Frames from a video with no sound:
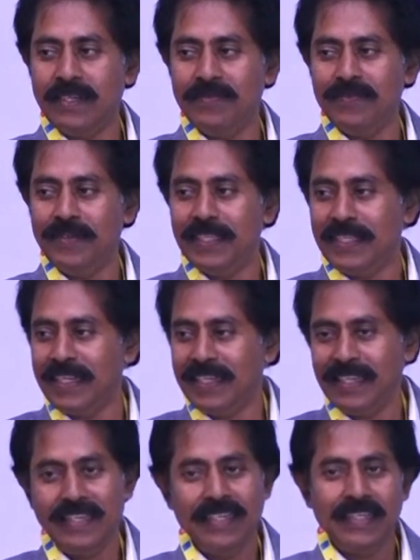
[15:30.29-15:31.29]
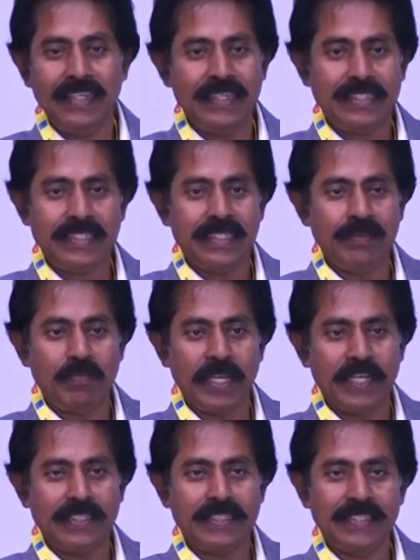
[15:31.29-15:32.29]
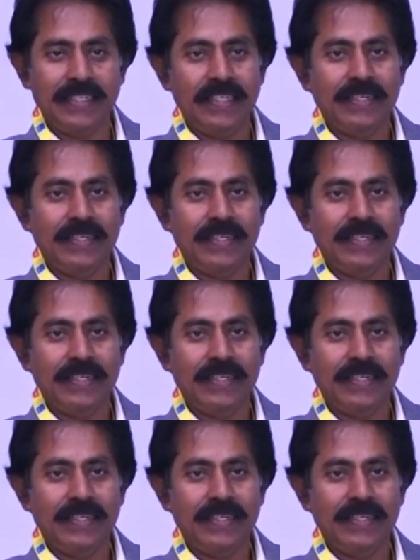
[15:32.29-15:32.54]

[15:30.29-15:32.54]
everything, it replicates.